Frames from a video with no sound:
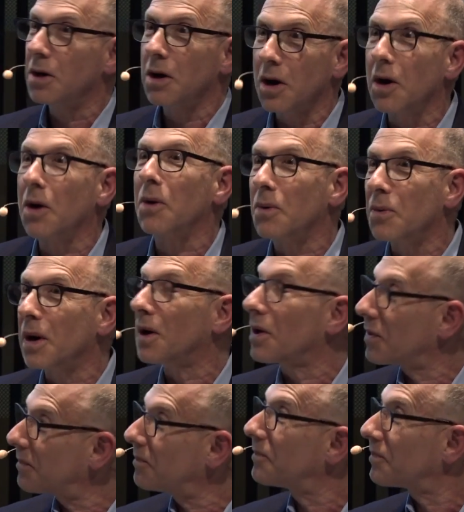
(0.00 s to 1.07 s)
oh,
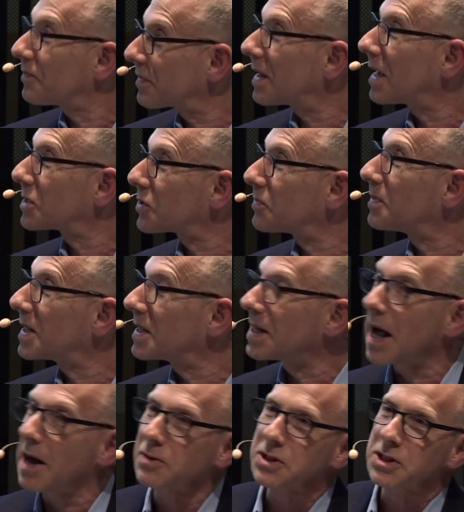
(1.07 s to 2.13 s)
well, that's a big
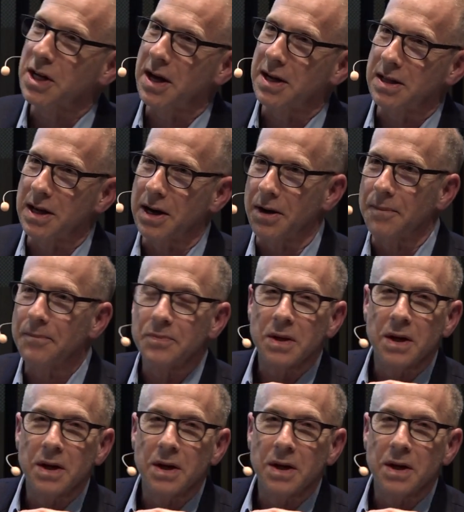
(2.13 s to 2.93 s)
downside there.